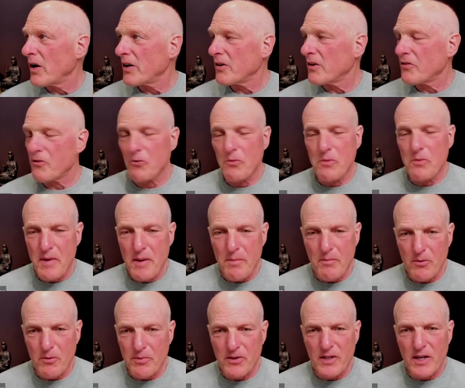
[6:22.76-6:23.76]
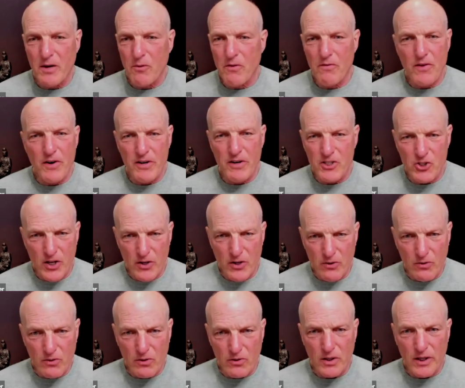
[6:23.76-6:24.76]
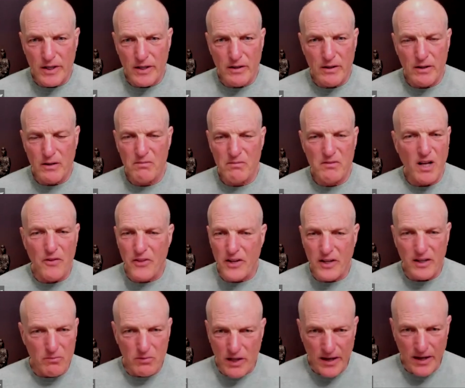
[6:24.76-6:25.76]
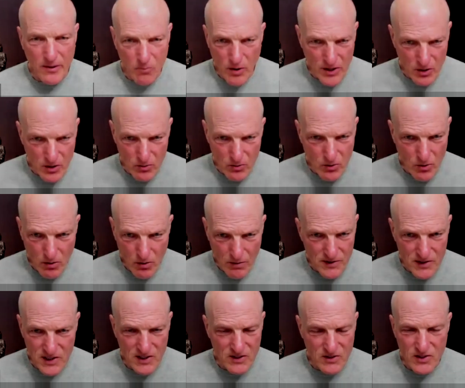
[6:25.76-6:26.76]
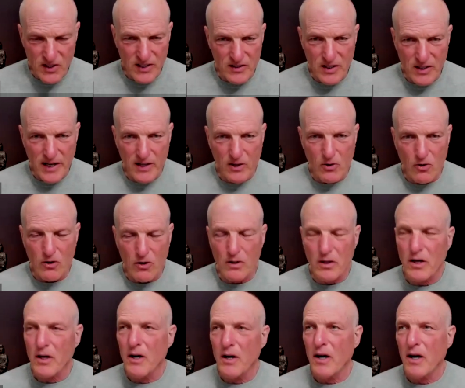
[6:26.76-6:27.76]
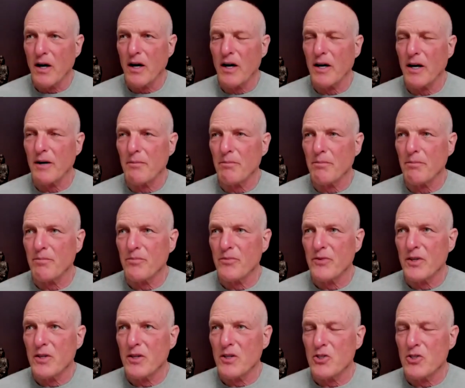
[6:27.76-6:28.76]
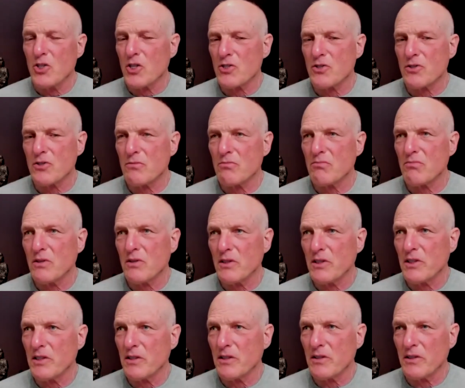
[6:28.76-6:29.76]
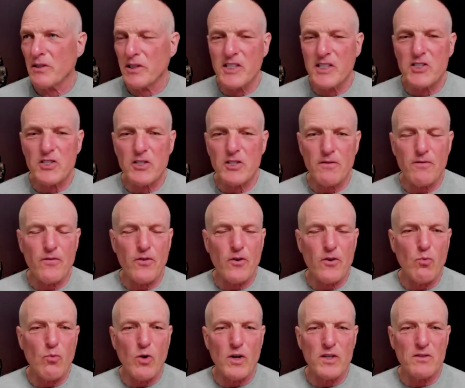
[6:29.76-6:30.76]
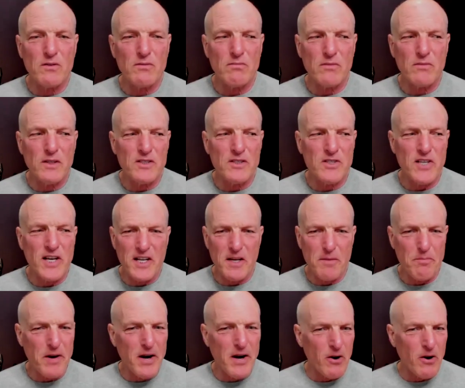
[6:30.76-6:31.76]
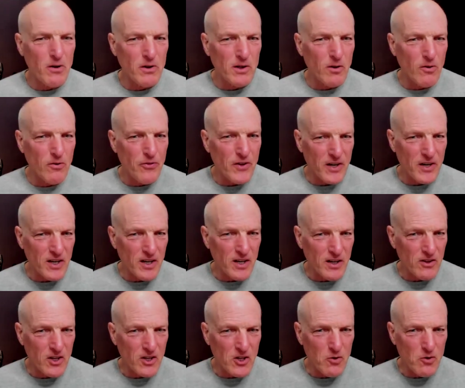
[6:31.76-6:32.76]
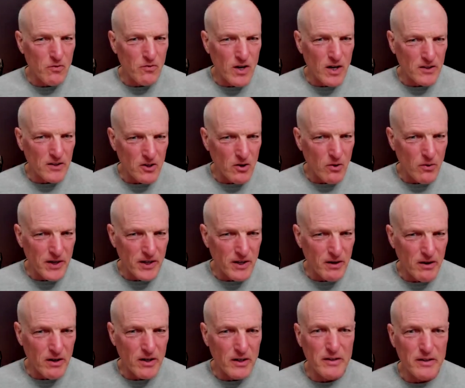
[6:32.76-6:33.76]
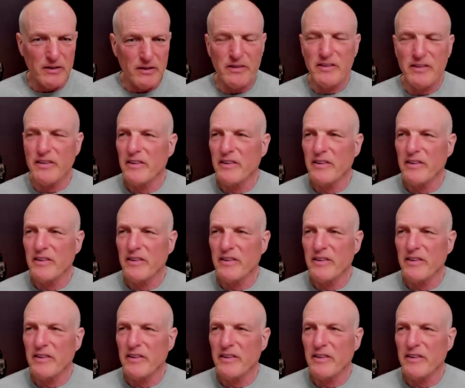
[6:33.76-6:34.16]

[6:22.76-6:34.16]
don't remember, but they were very general, like nothing like what you know of as insight dialogue. Just listen for what is any parallel thinking that you've got going on.